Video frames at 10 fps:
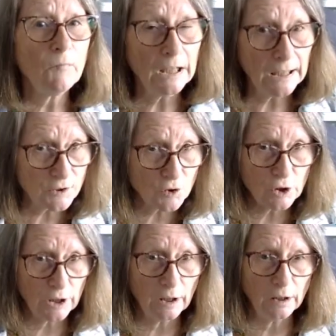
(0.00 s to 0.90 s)

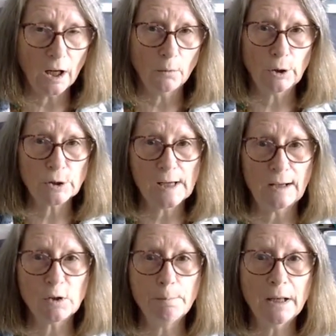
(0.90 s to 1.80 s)
Last year I worked
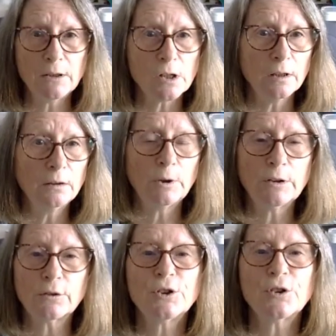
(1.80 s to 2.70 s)
out a mandala
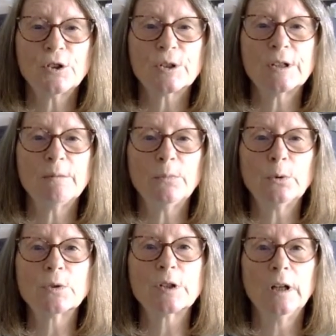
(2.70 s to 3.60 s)
with Christian
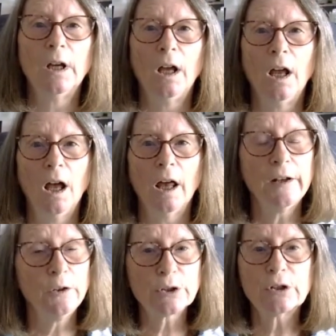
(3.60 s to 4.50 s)
symbols and
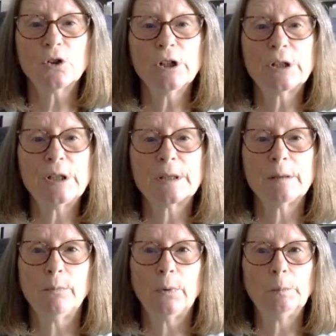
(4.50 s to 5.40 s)
I used the Trinity
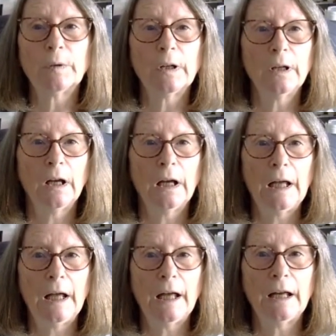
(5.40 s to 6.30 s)
symbol.
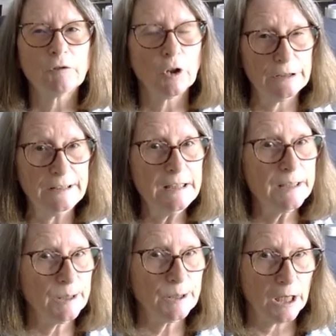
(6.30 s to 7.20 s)
I've got an
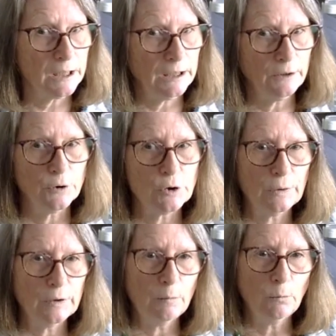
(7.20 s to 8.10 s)
easy technique for
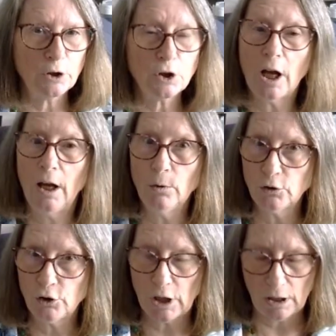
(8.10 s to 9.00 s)
doing them which I
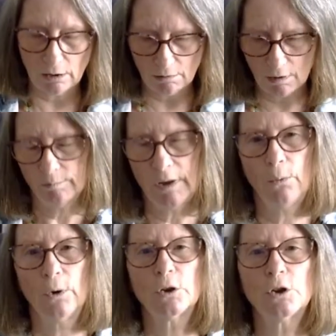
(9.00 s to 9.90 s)
will share on my
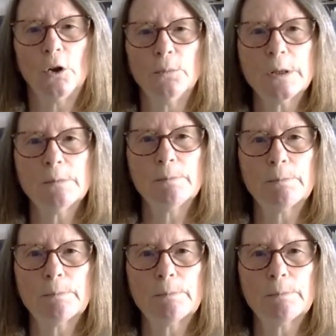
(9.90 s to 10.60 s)
workshops.